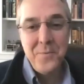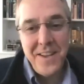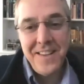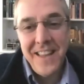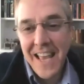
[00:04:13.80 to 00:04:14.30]

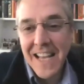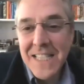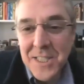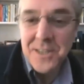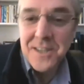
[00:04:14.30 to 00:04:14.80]
real
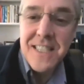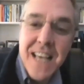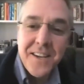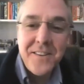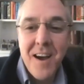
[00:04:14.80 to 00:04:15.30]
answer is
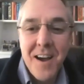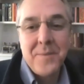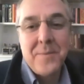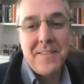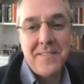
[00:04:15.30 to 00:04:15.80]
I could
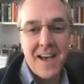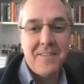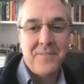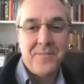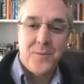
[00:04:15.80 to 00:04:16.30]
talk about
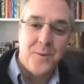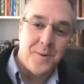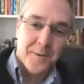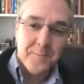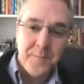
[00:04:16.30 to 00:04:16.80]
that
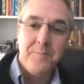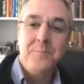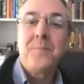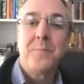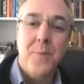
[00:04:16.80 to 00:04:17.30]
for
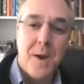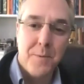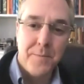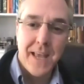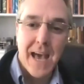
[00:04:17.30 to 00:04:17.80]

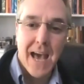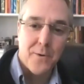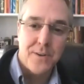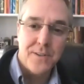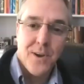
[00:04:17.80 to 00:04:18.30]
probably
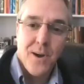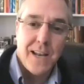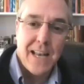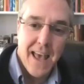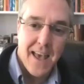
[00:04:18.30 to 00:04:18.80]
hours
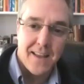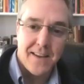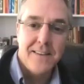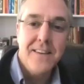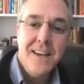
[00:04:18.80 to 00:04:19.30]
on
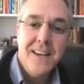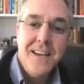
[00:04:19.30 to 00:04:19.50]
end.